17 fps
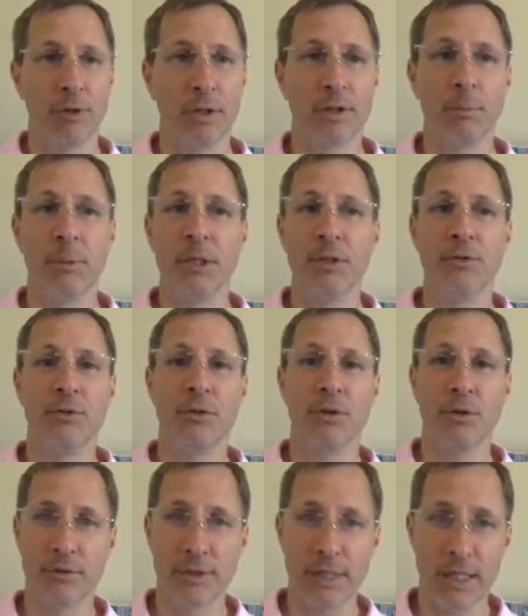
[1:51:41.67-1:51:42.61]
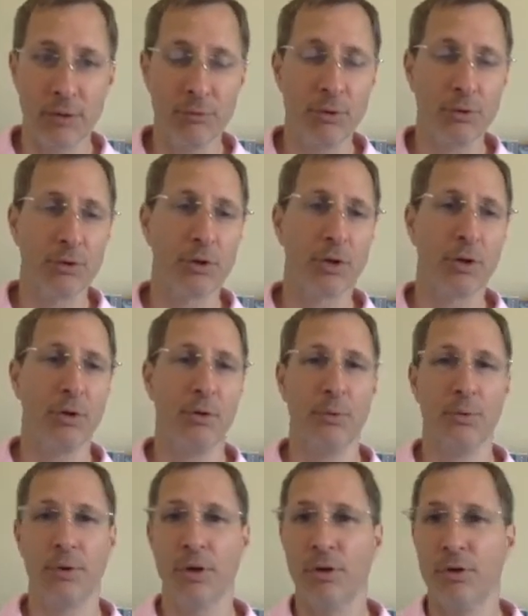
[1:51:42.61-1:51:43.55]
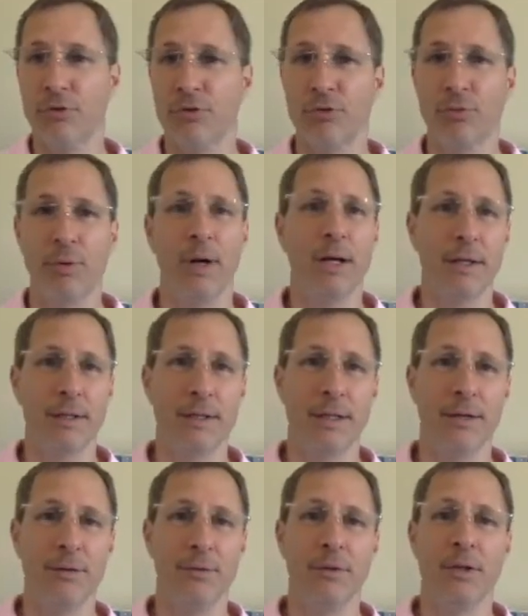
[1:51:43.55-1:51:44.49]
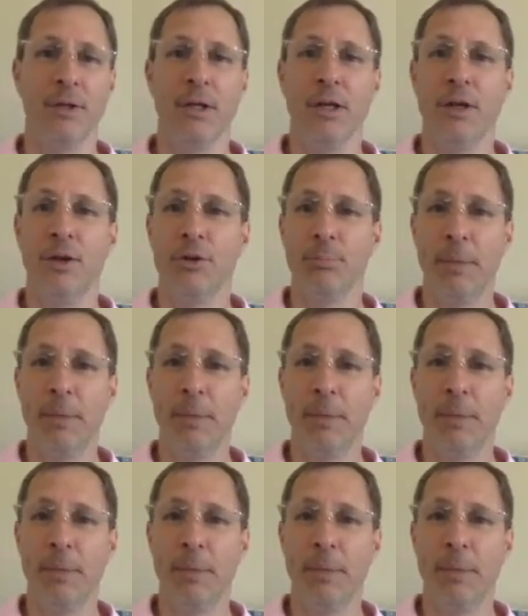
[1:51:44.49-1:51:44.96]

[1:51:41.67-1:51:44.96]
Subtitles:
I recommend you to download the code, try it out.